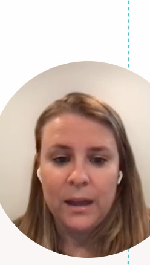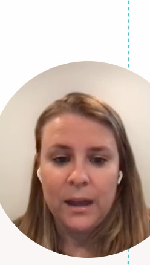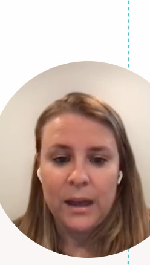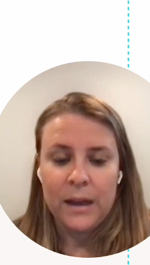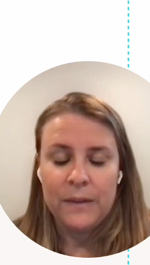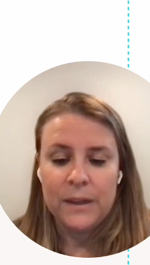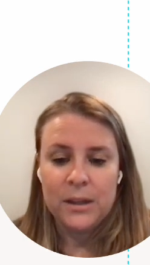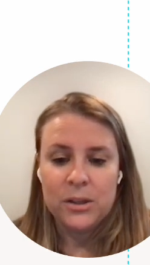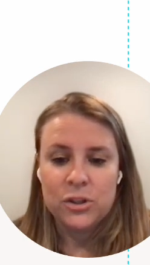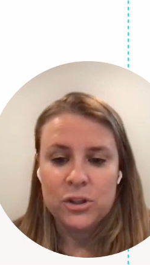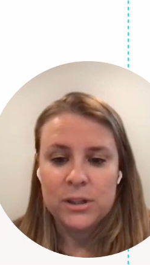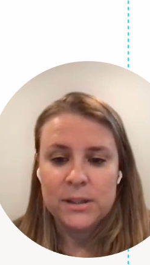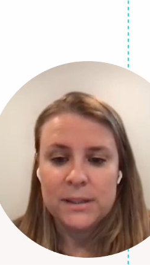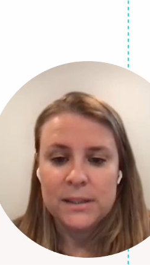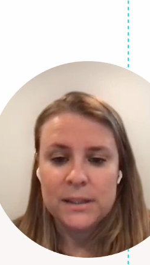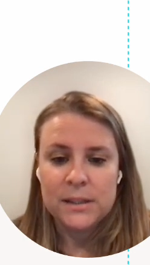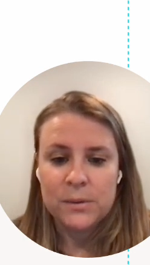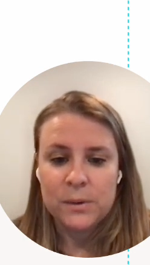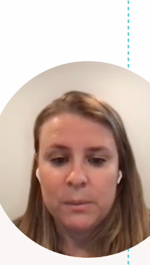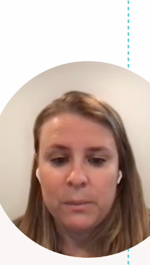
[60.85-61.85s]
And then
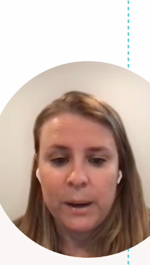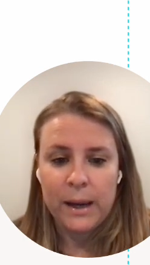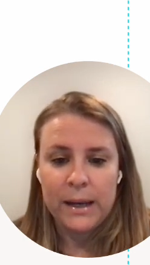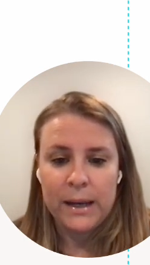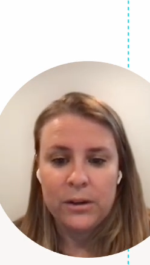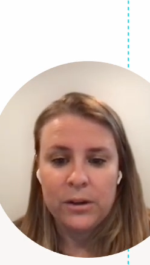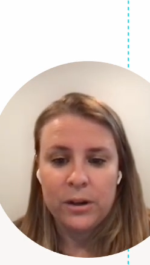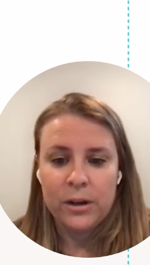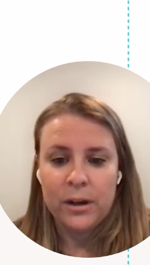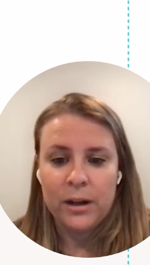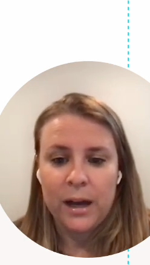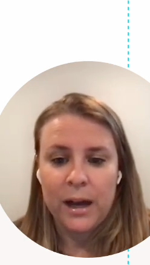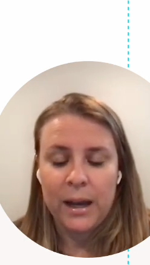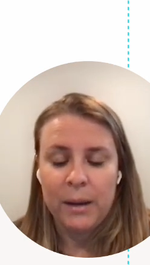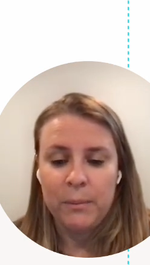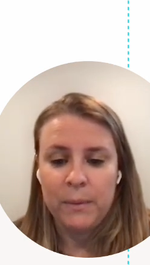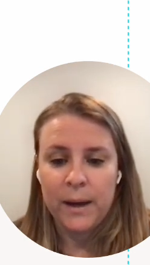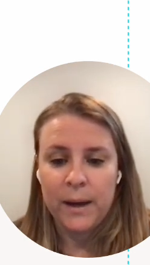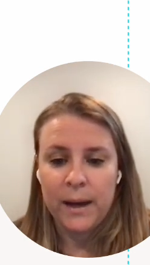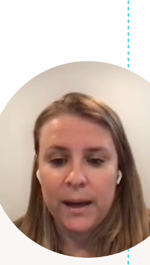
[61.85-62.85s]
just as a reminder,
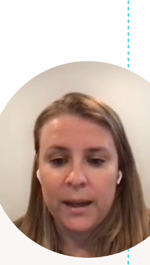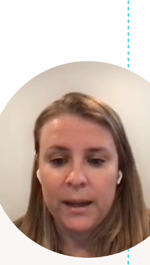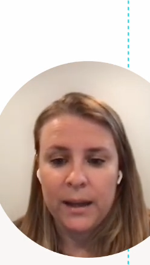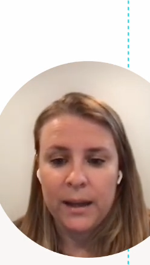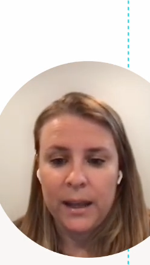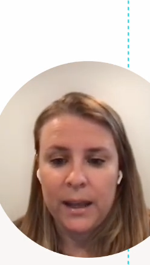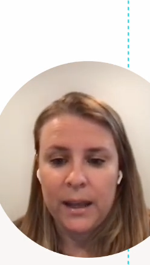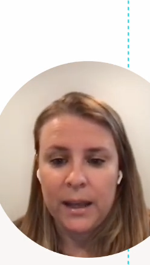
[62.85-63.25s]
I'm not